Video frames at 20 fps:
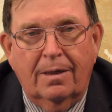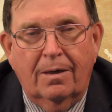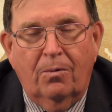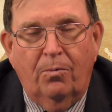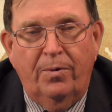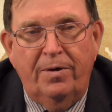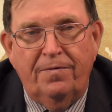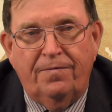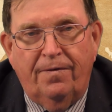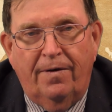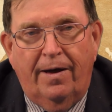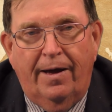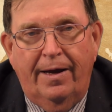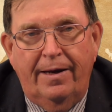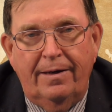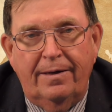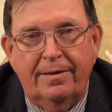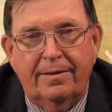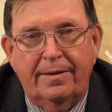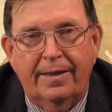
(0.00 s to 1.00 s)
we
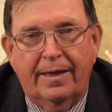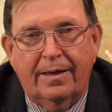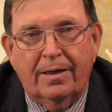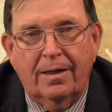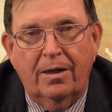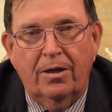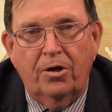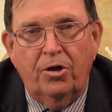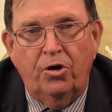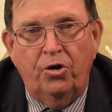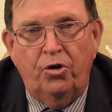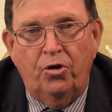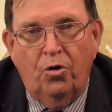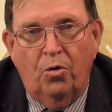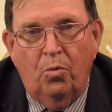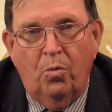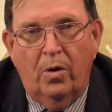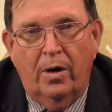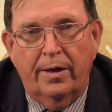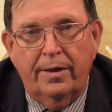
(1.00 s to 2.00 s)
find that no
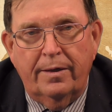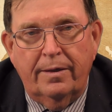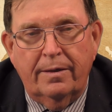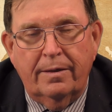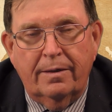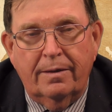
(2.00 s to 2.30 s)
one